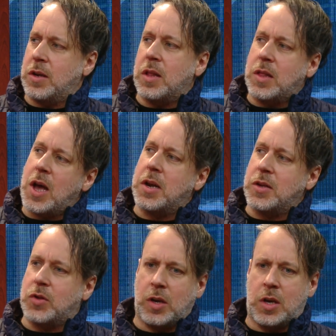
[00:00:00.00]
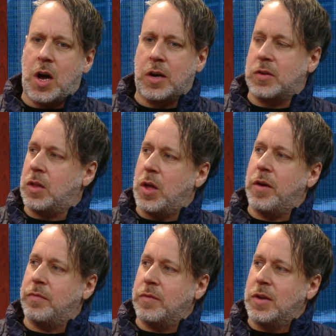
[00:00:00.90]
and hmm. that is that God is
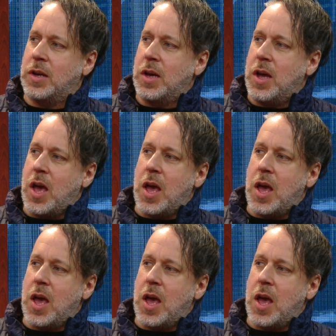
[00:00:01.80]
love, mm.